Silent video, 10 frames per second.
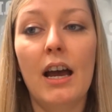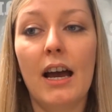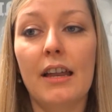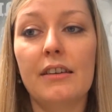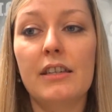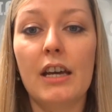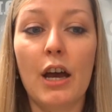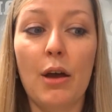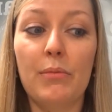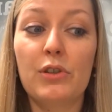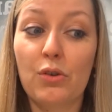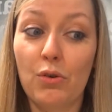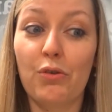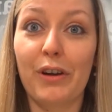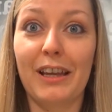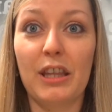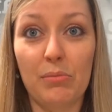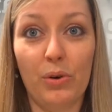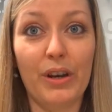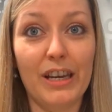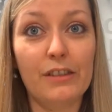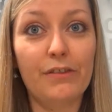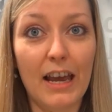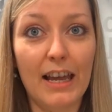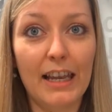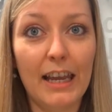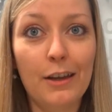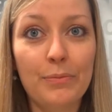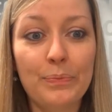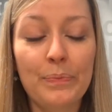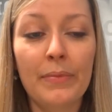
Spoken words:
and scoring the employees fairly.